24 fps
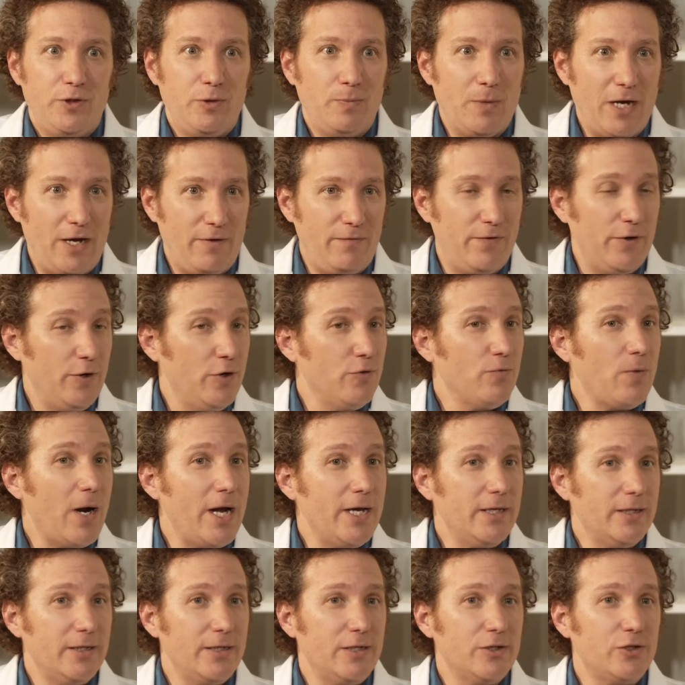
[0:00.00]
very
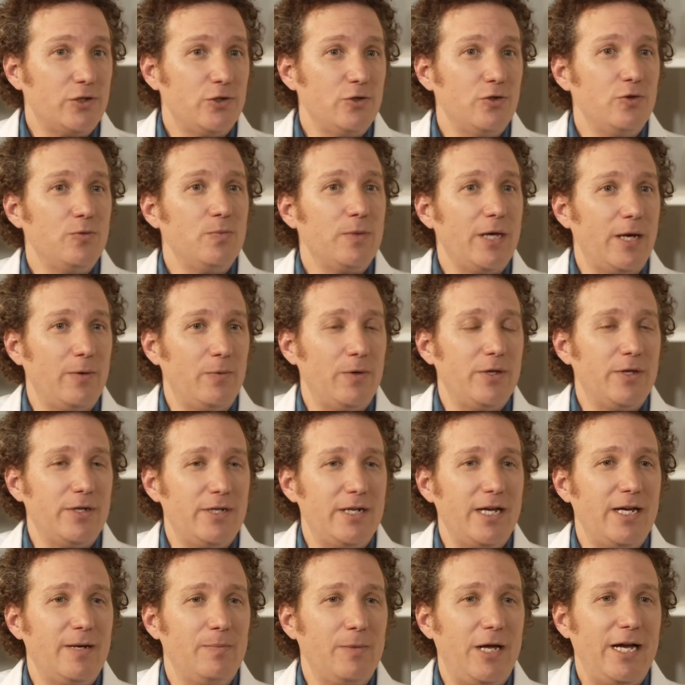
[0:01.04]
rightly assume that with a
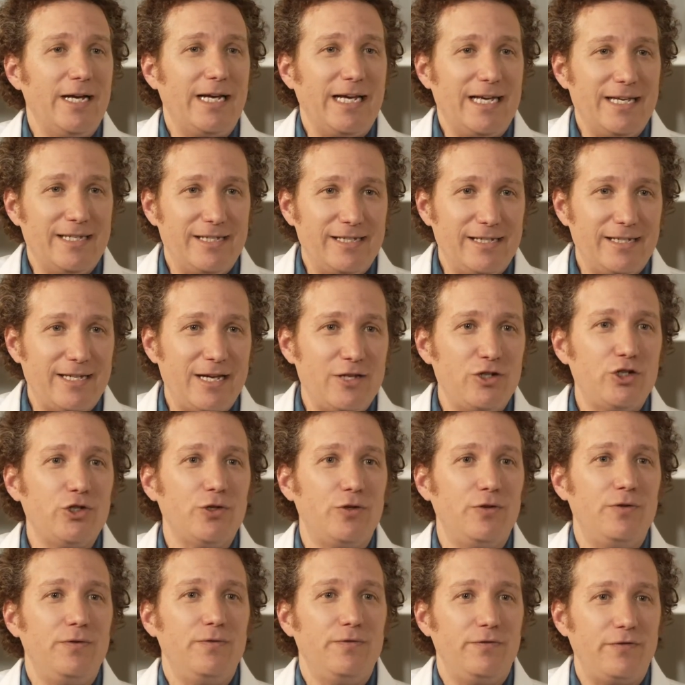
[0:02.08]
name like
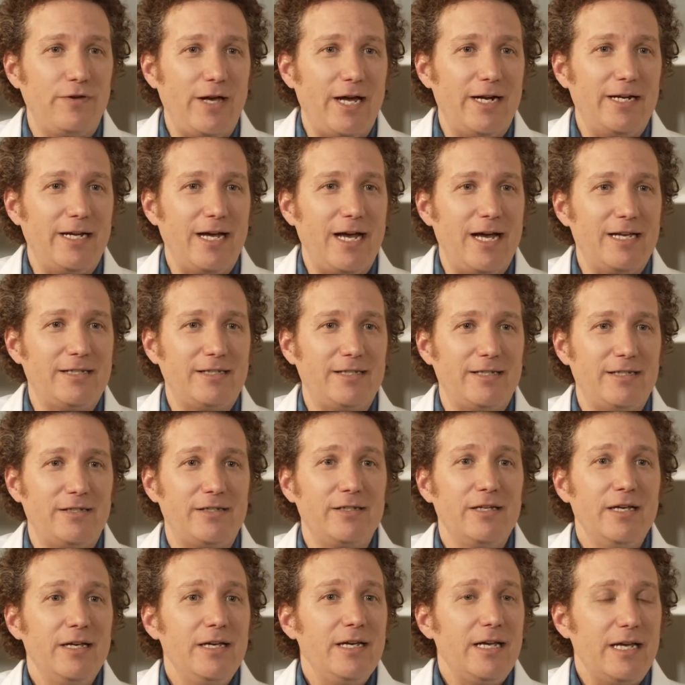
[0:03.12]
essential fatty acids,
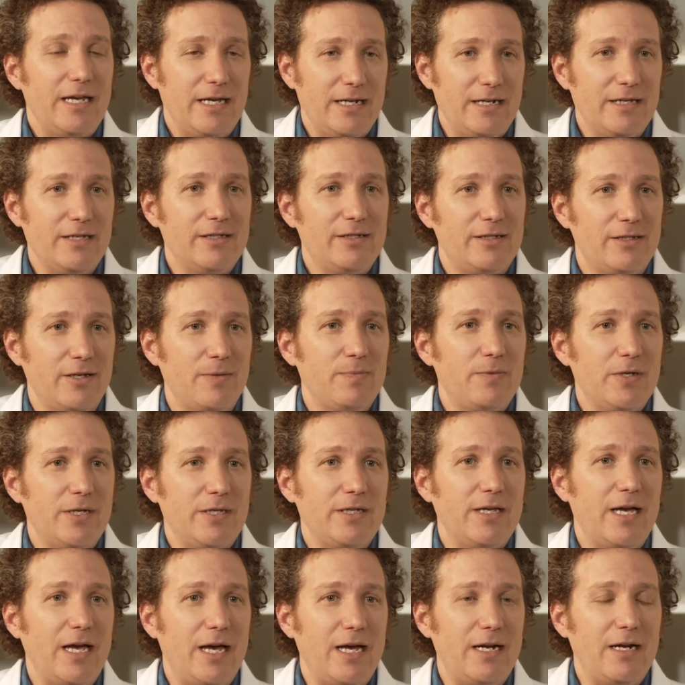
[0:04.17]
it is something
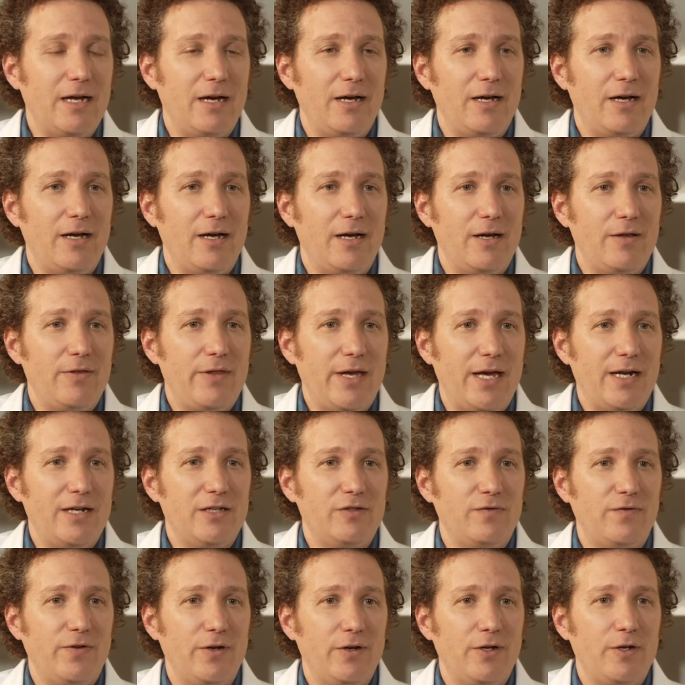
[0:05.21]
that
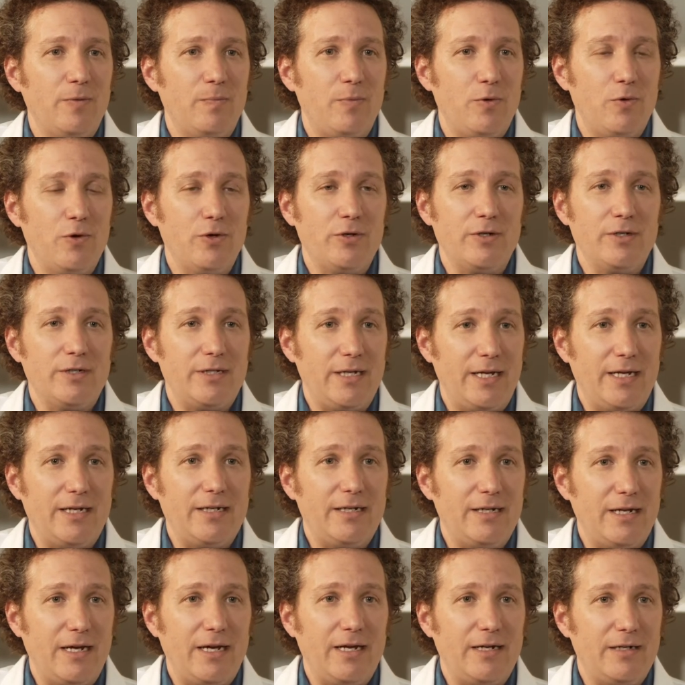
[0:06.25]
is very important,
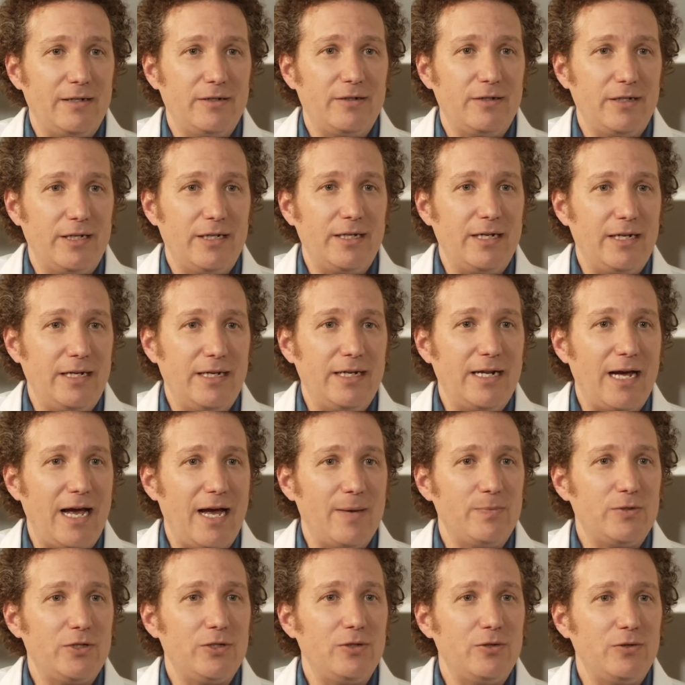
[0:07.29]
and it
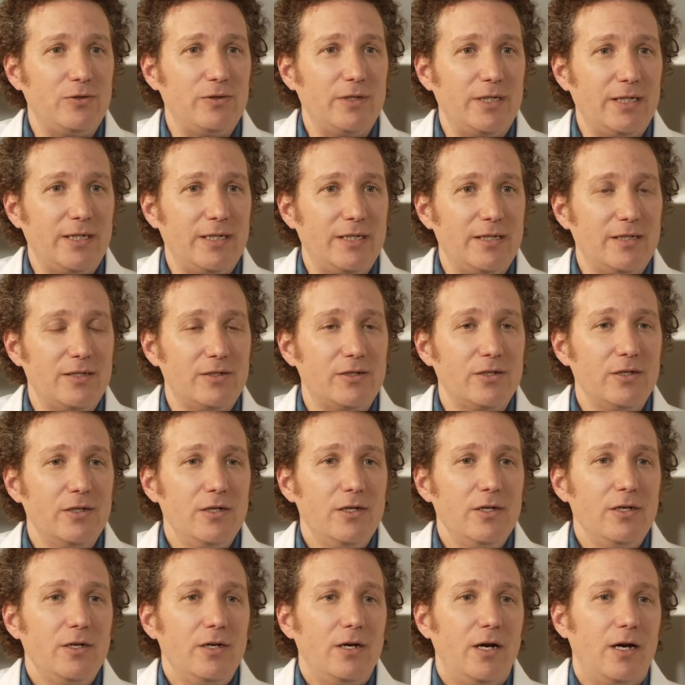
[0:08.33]
absolutely is.
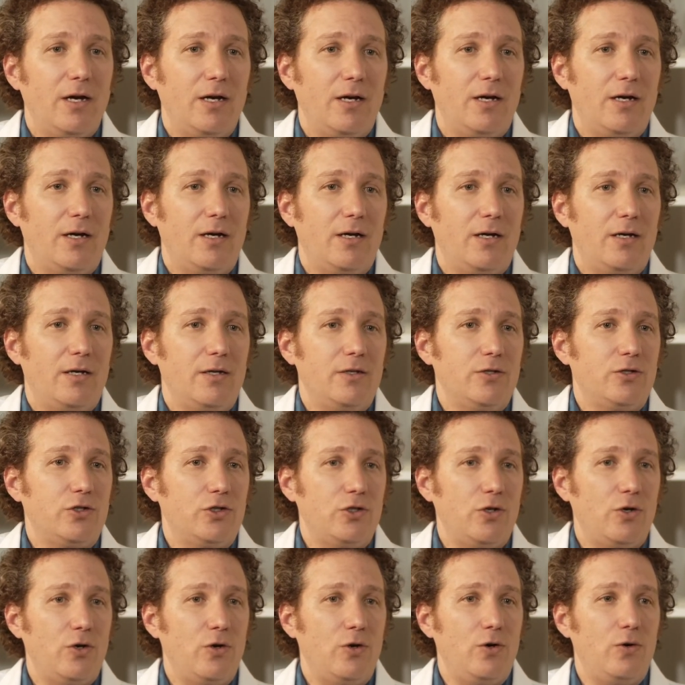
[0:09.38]

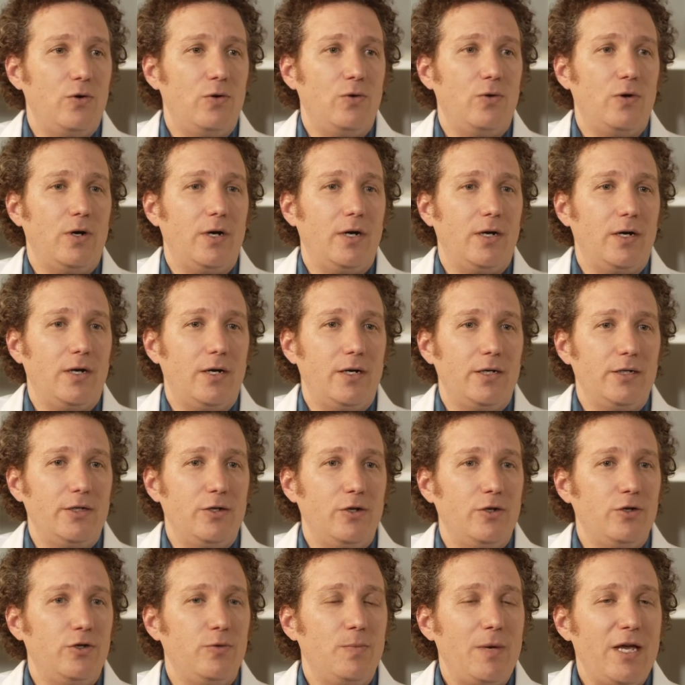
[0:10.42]

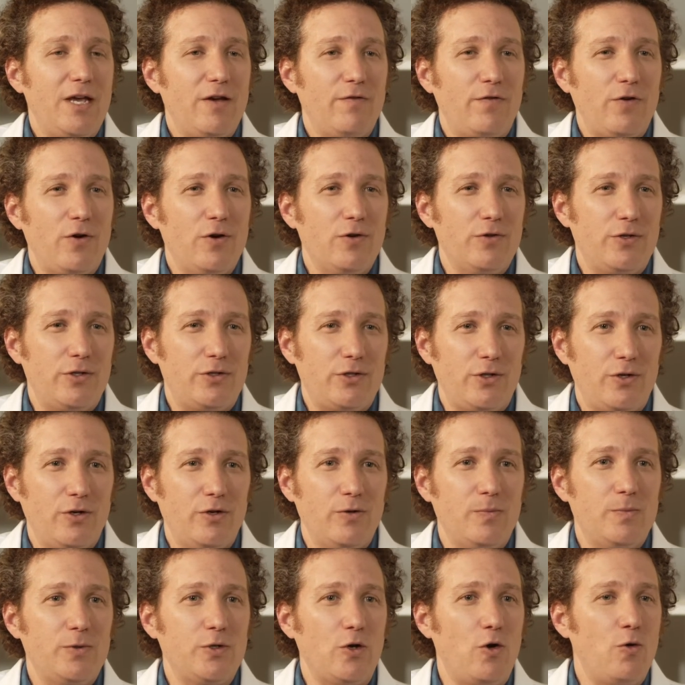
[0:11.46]
You may have heard the
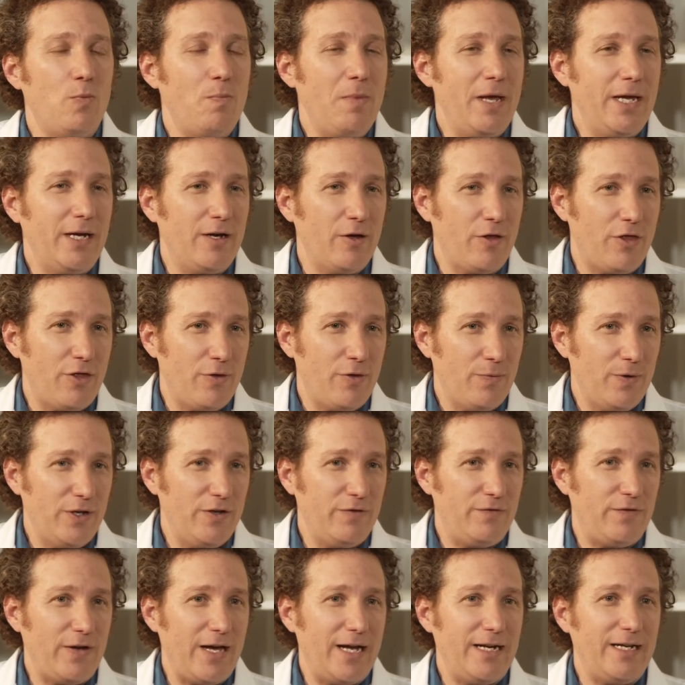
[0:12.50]
terms omega-3
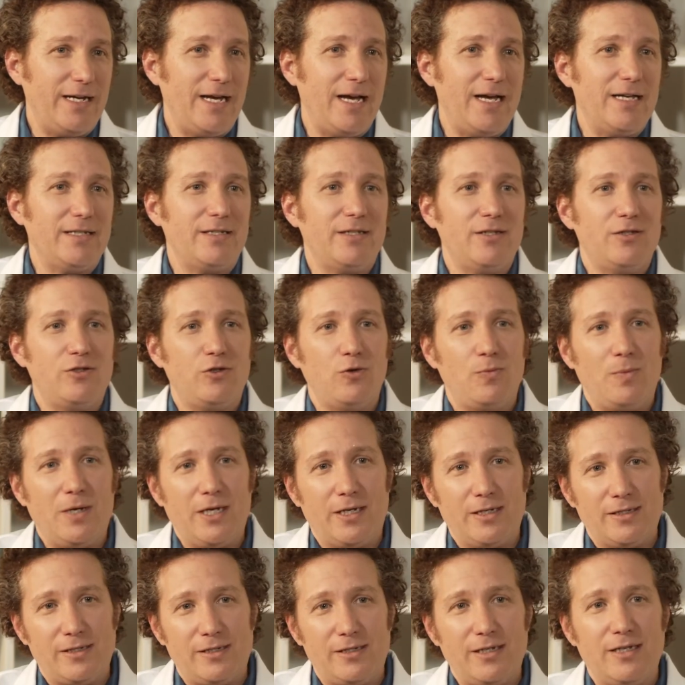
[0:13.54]
fatty acids,
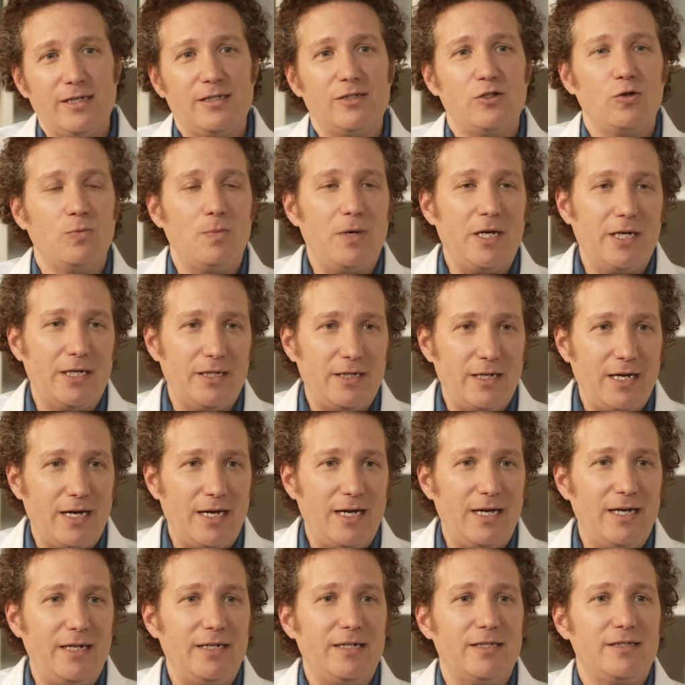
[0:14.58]
omega-6, omega-9,